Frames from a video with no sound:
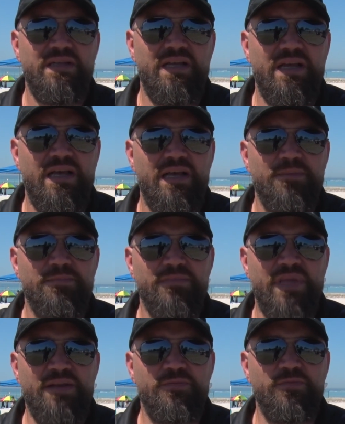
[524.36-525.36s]

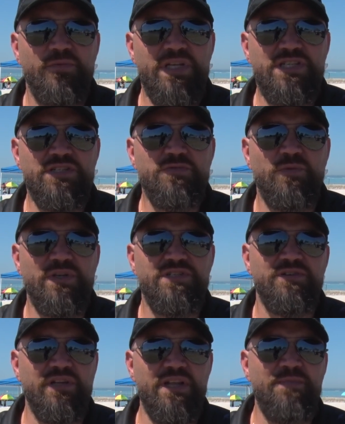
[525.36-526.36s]
And we just want
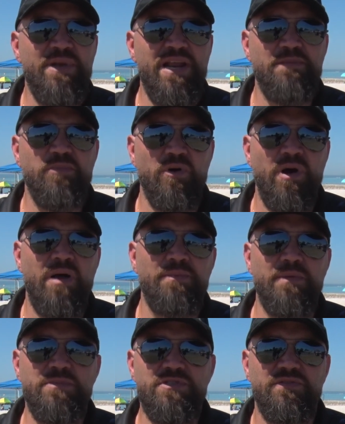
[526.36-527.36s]
to eliminate
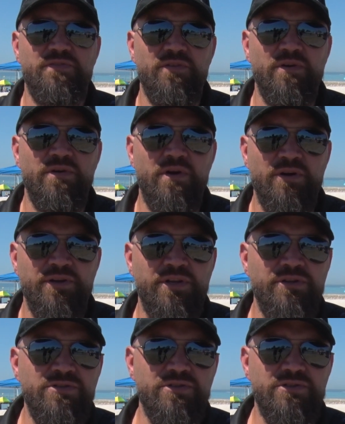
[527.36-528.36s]
problems for our
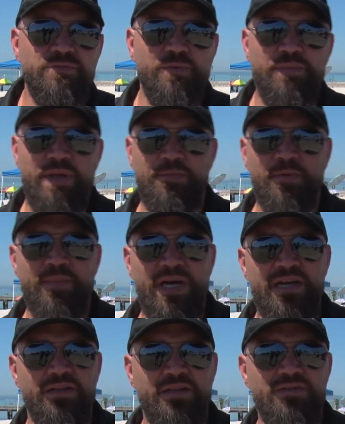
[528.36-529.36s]
users. When people
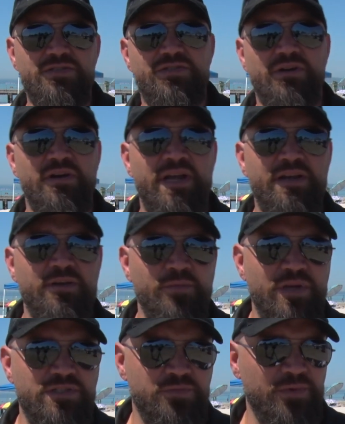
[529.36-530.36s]
buy a Lone Star anchor
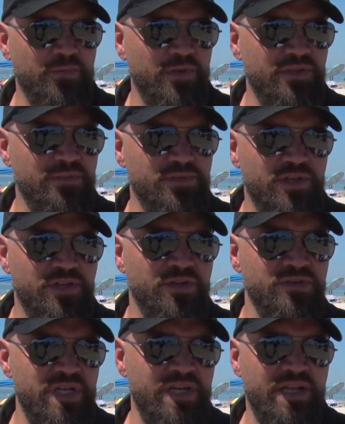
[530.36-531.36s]
winch, we want them to
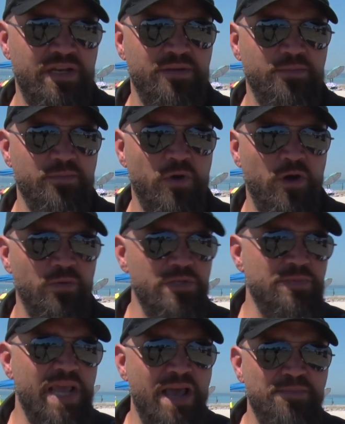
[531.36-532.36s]
use it and
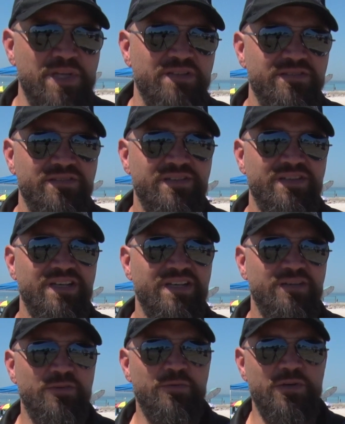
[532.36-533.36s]
always be happy.
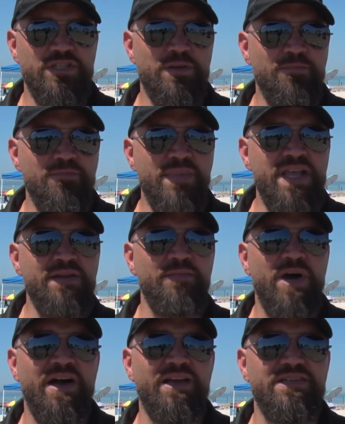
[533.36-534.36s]
We want to
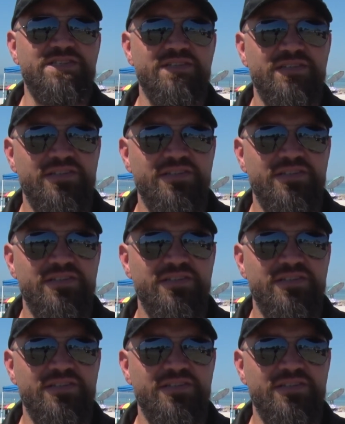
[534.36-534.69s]
minimize